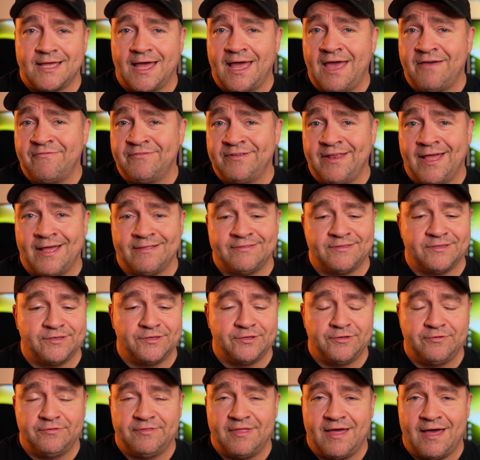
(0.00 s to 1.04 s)
I haven't had to
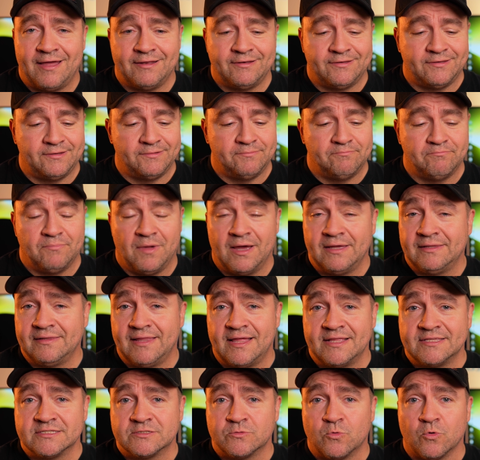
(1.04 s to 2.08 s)
do that. My
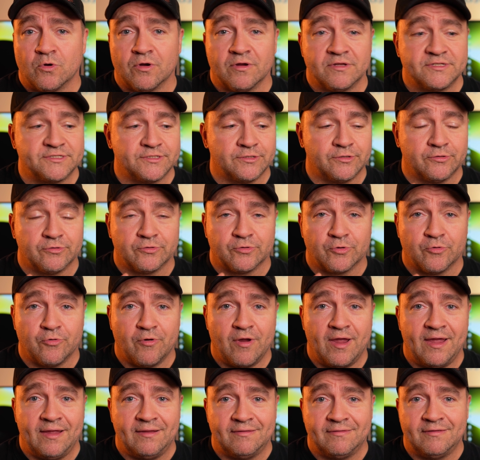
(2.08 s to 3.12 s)
lens works
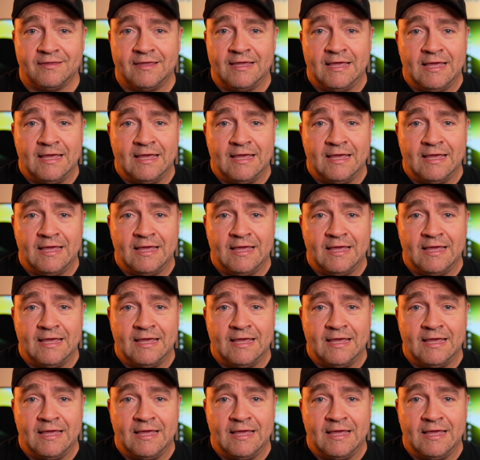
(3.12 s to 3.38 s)
great.